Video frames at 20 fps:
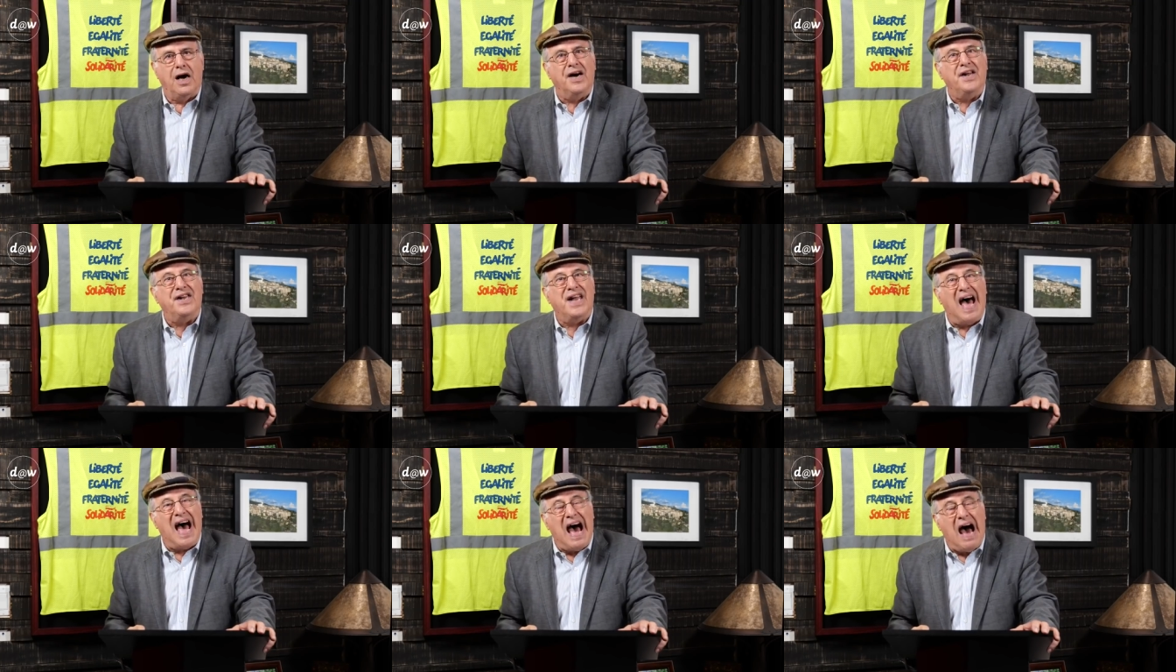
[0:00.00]

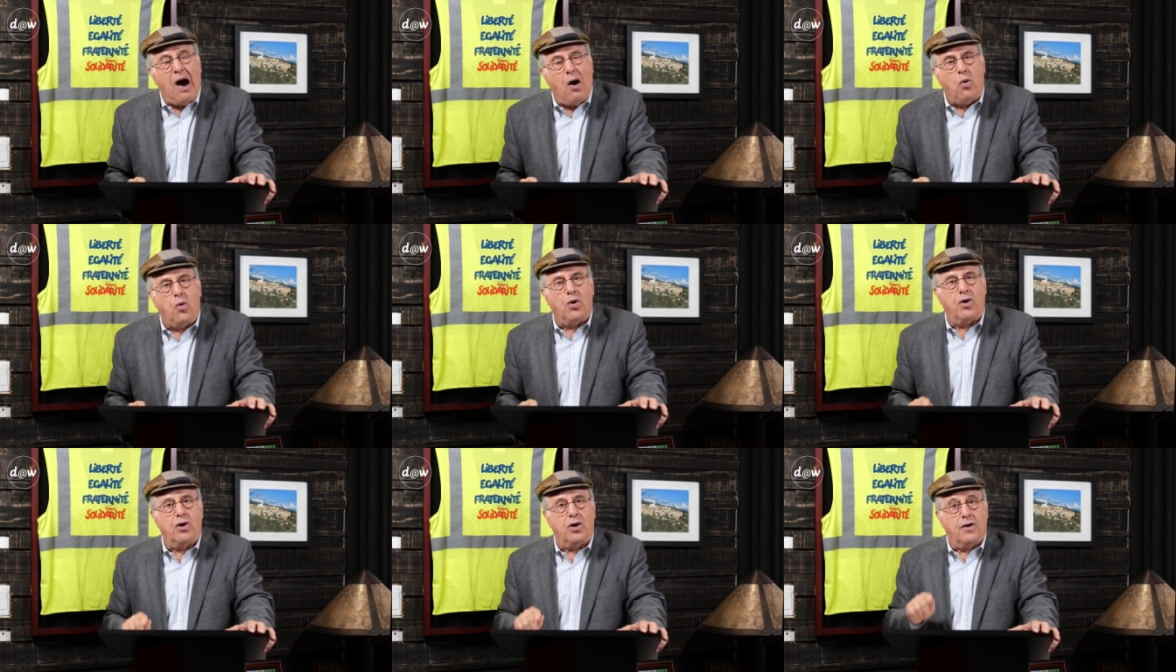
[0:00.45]
an
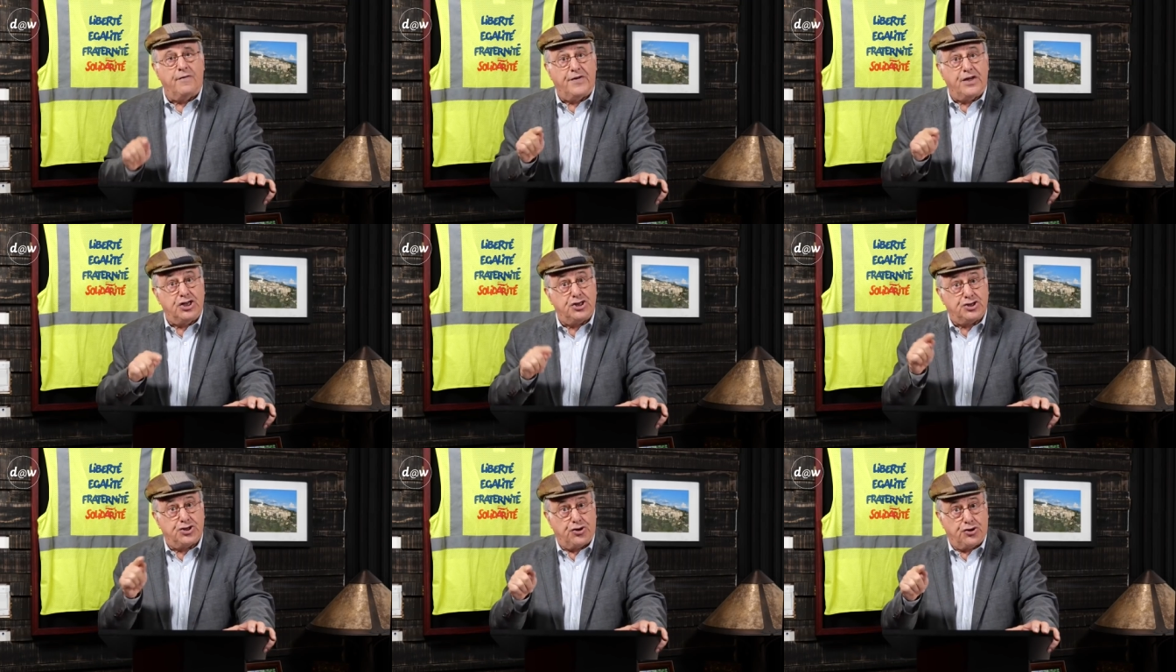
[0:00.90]
hour of
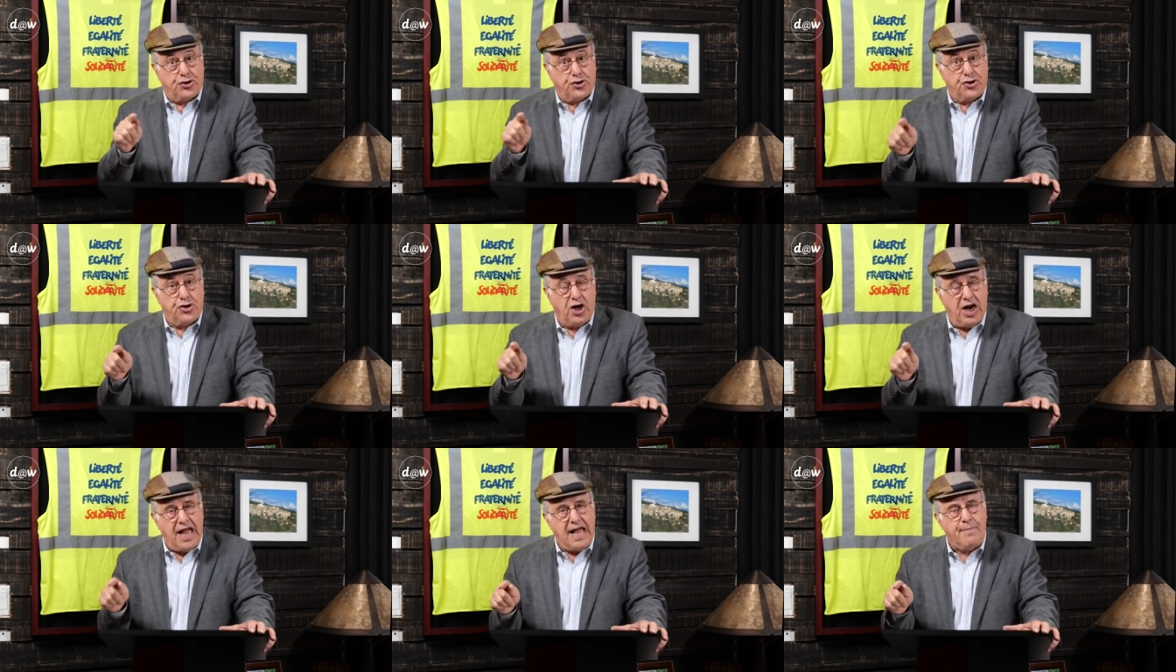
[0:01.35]
his or
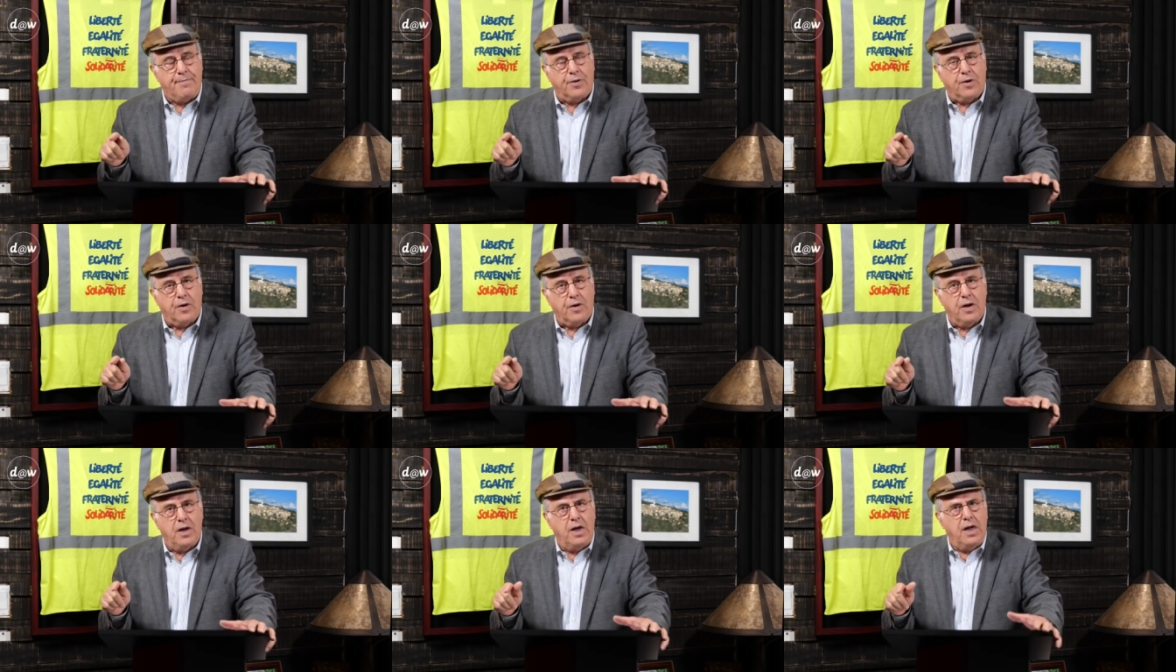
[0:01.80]
her
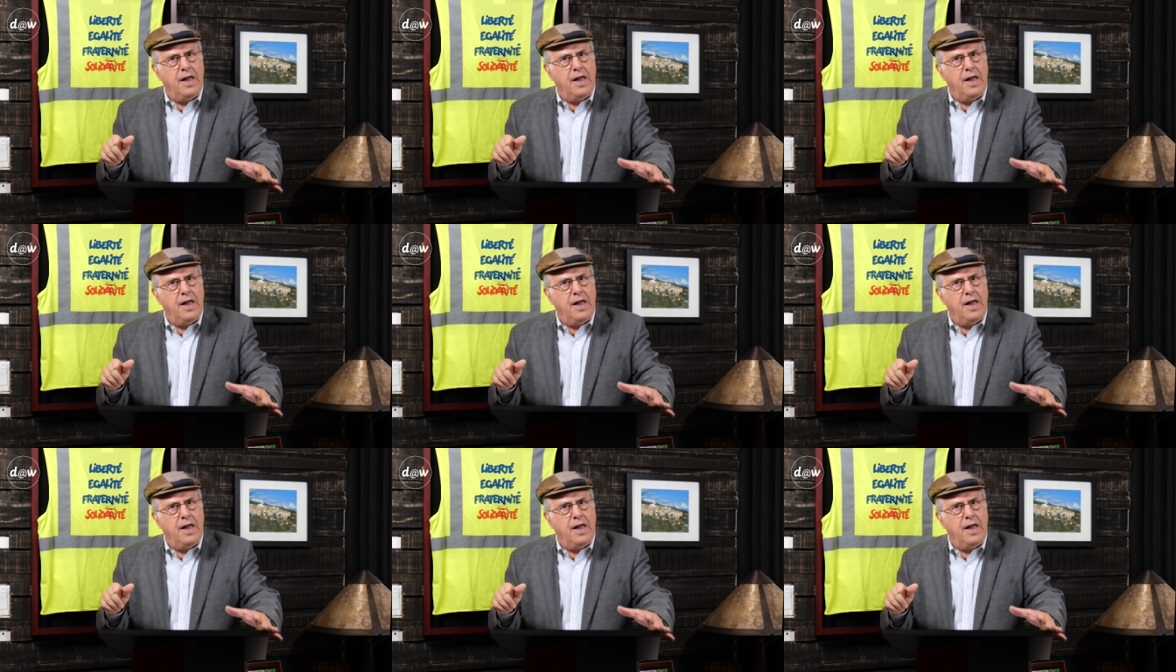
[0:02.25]
labor,